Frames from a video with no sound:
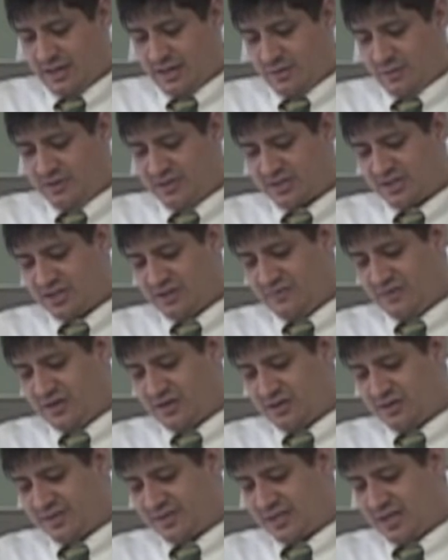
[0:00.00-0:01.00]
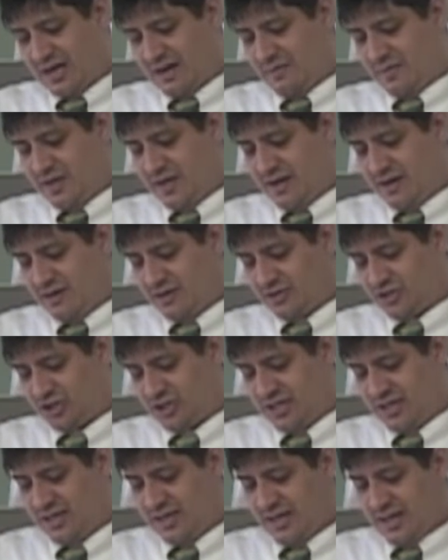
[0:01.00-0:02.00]
When the servant girl saw him there,
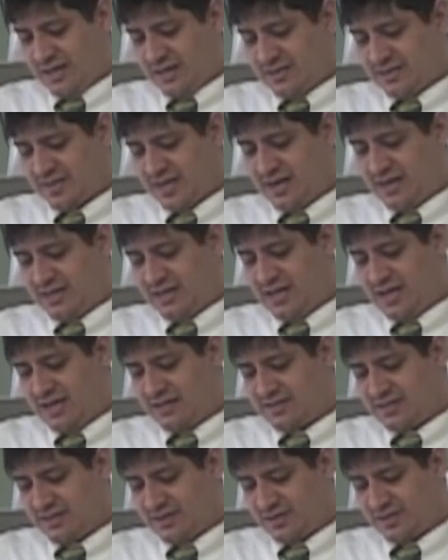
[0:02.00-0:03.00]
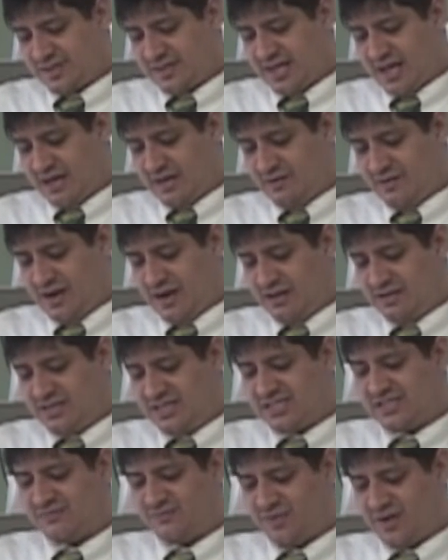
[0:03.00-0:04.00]
she said again to those standing around,
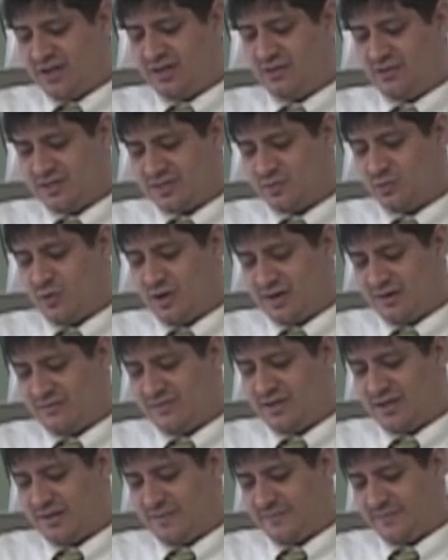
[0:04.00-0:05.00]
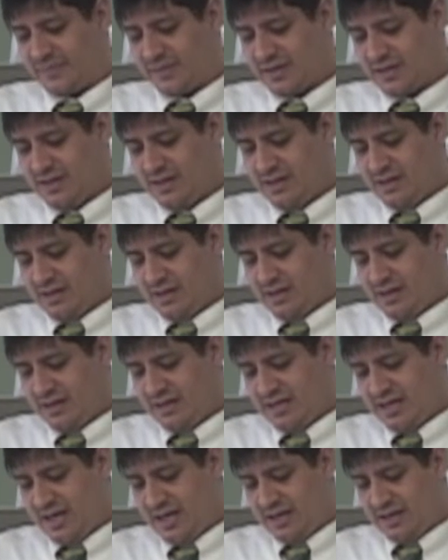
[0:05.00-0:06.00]
This fellow is one of them.
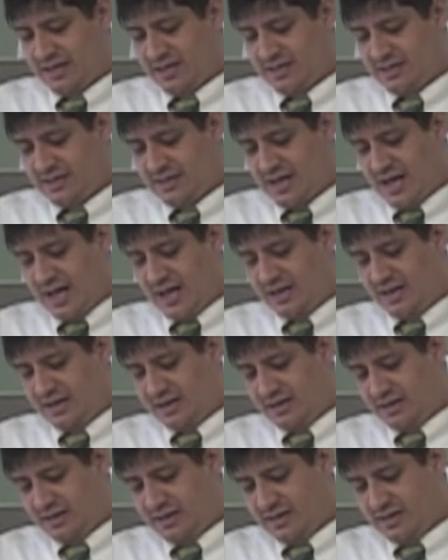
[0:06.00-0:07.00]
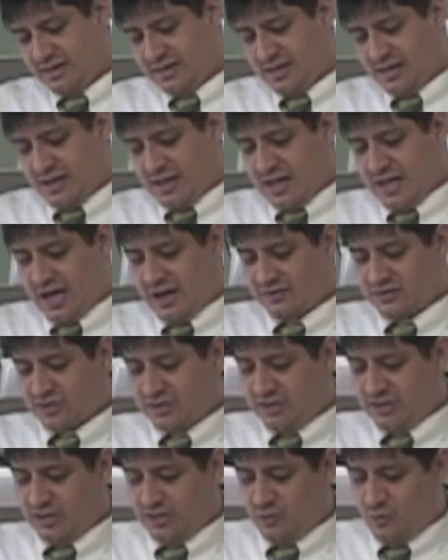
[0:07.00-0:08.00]
Again, he denied it. After
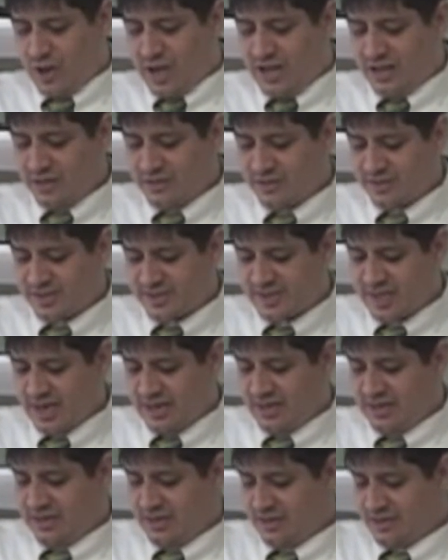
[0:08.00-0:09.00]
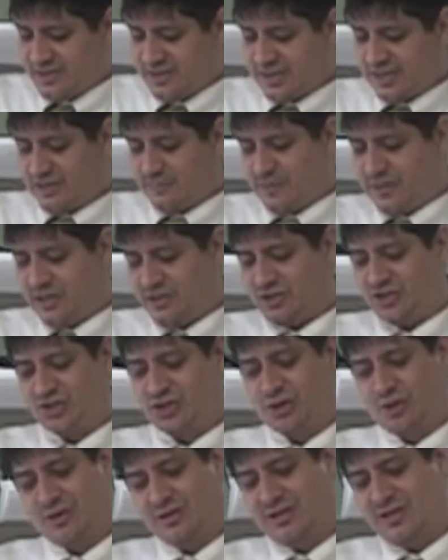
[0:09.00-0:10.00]
a little while, those standing near said to Peter,
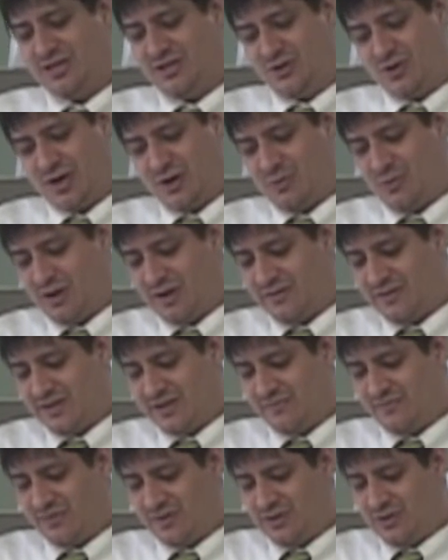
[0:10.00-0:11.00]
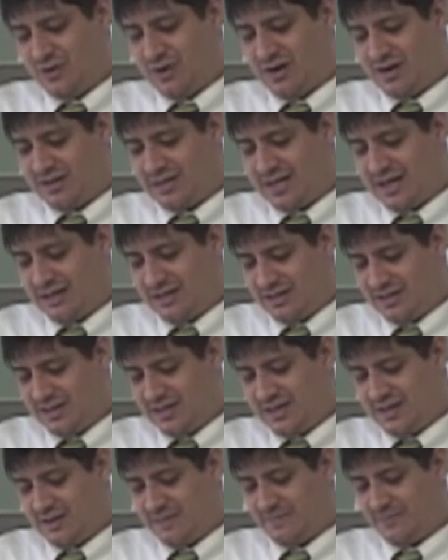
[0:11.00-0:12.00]
Surely you are one of them, for you are a
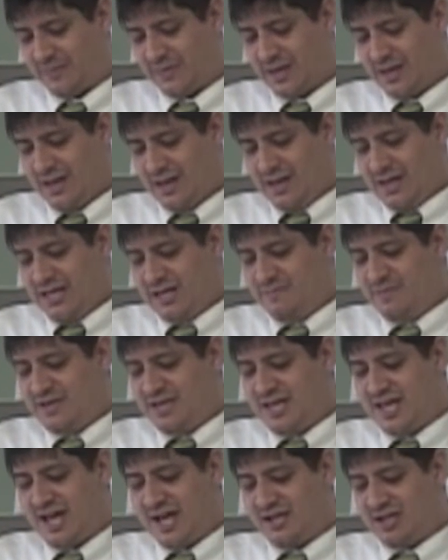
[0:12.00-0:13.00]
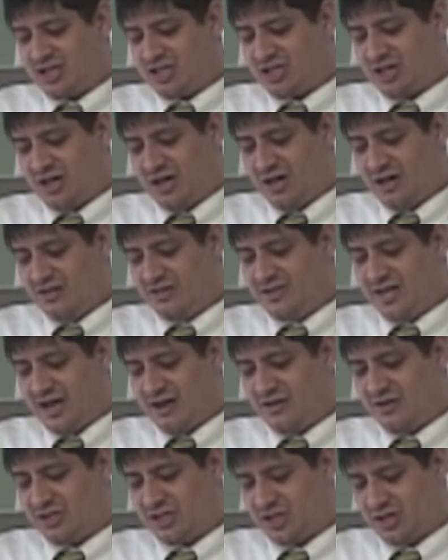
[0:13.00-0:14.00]
Galilean. He began to call
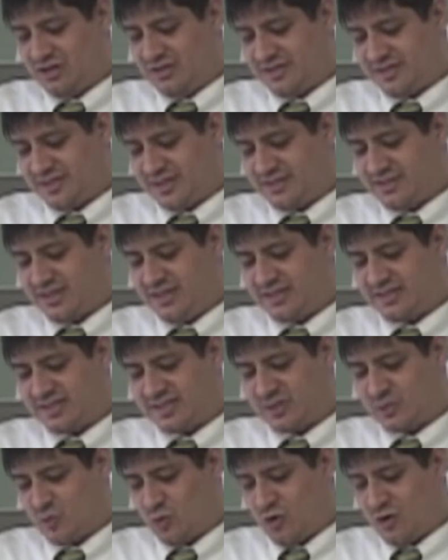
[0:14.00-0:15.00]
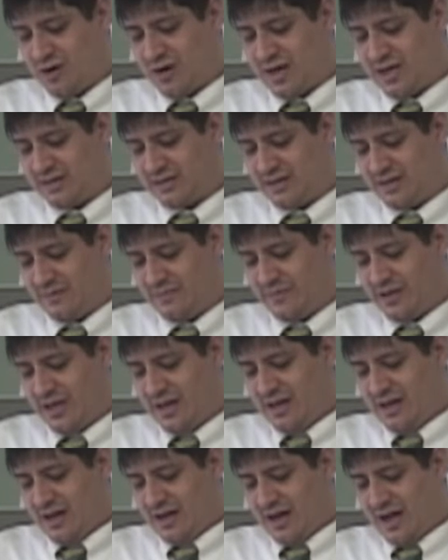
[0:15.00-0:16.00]
down curses and he swore at them,
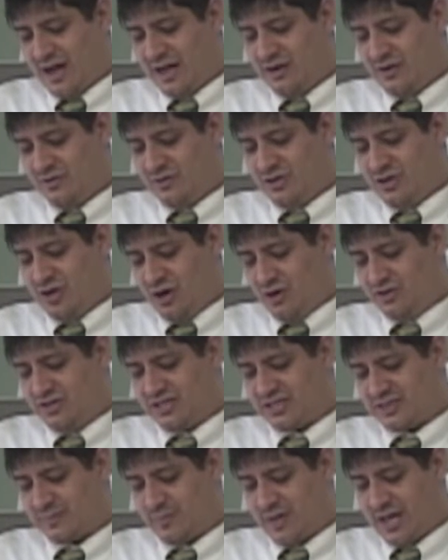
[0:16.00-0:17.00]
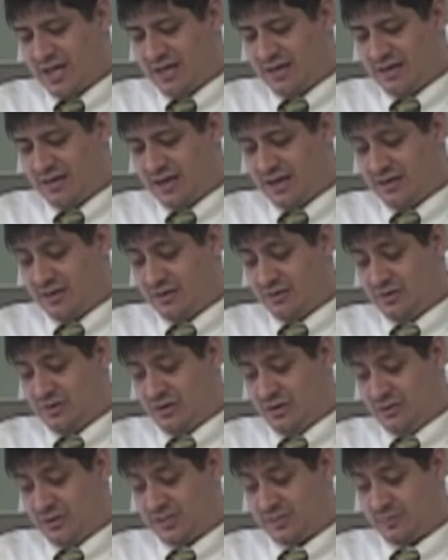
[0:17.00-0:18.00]
I don't know this man. I don't
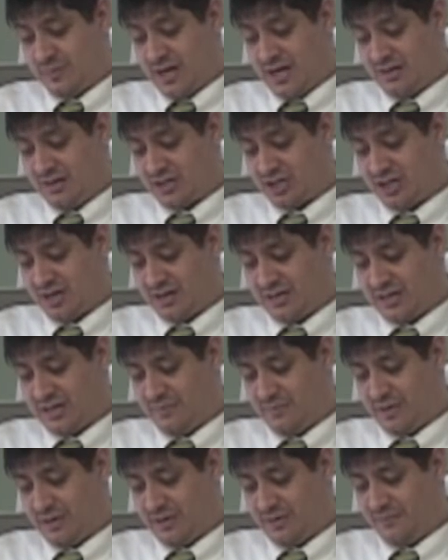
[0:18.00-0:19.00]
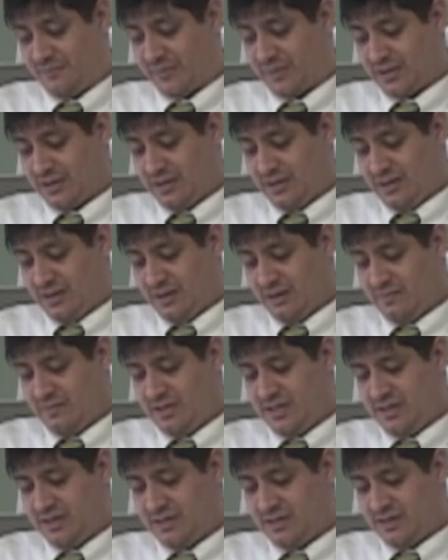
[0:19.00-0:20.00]
know this man you're talking about.
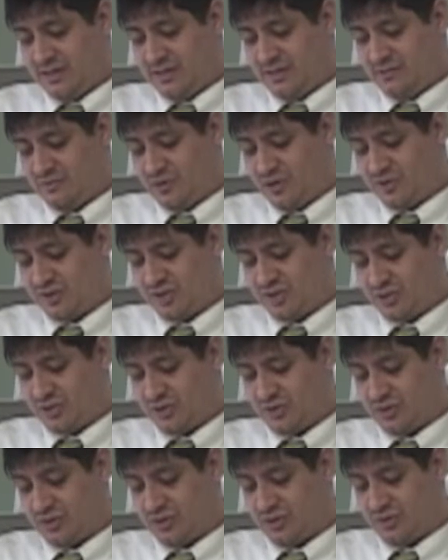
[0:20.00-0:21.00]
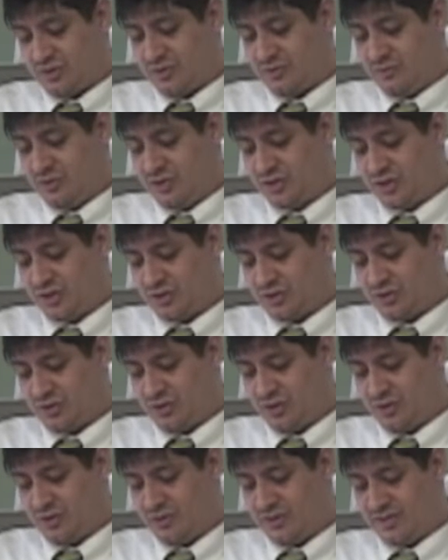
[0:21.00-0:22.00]
Immediately the, rooster crow, the rooster
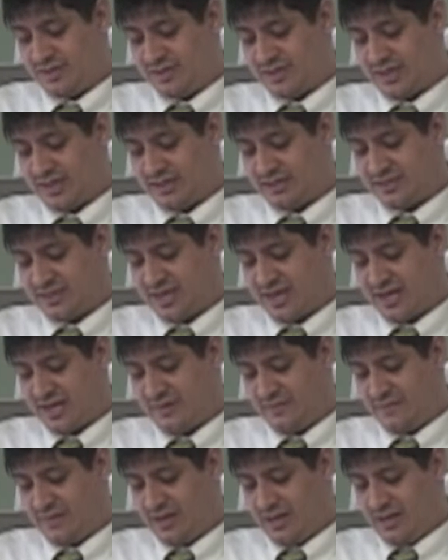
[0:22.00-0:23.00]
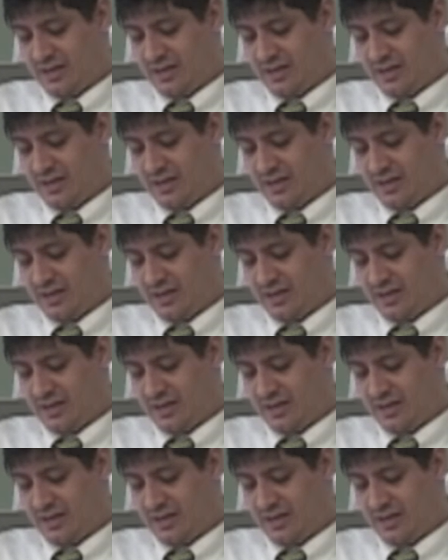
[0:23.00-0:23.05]
crowed the second time.